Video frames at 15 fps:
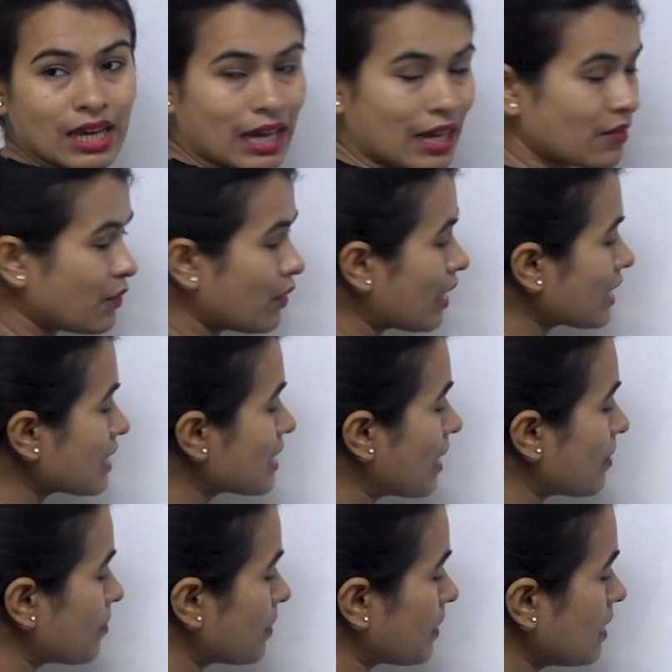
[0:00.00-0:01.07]
And for
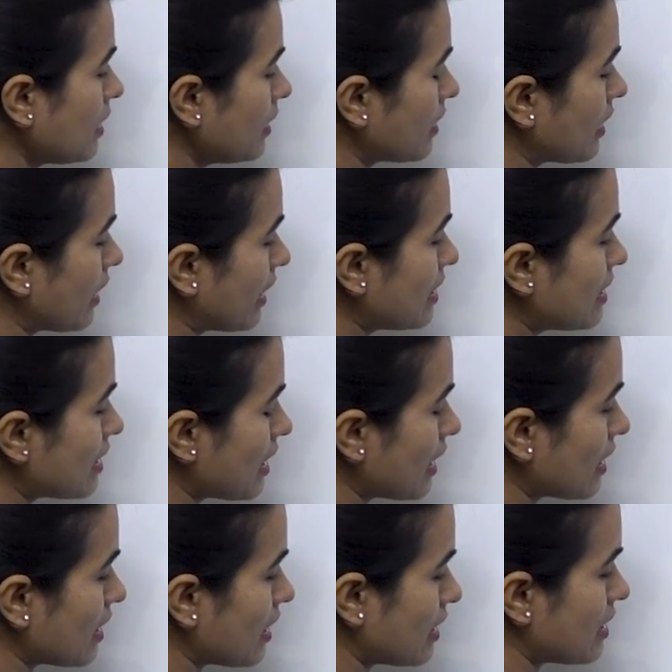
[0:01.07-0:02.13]
example, in
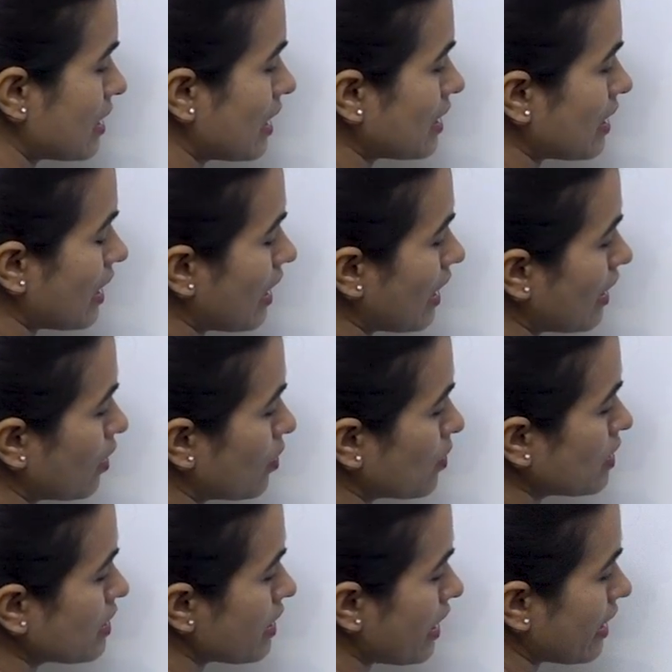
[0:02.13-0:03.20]
set A
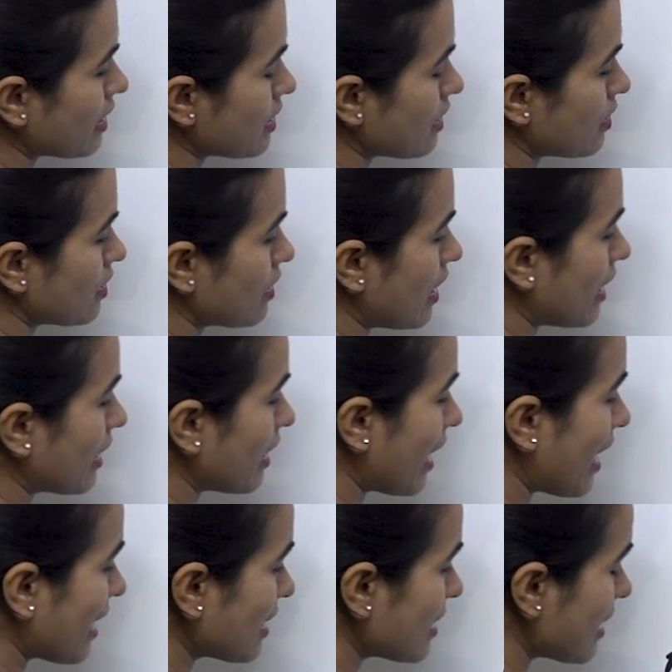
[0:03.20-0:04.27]
equals X such that
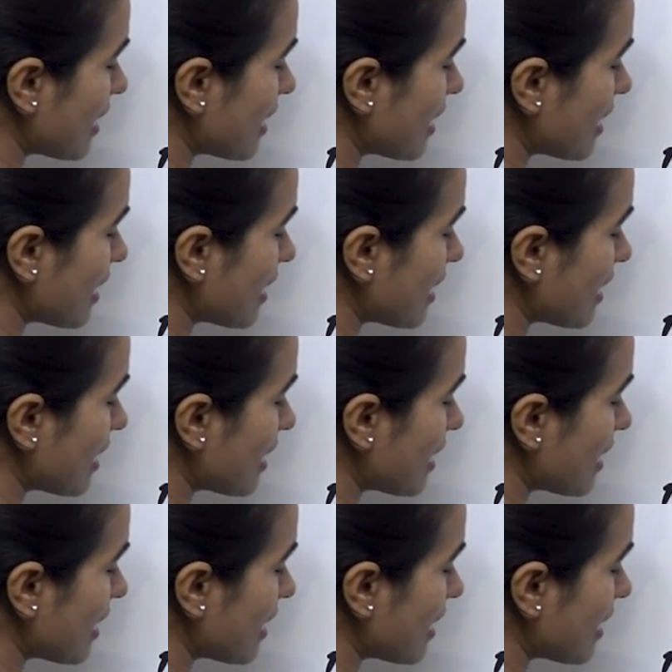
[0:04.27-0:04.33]
X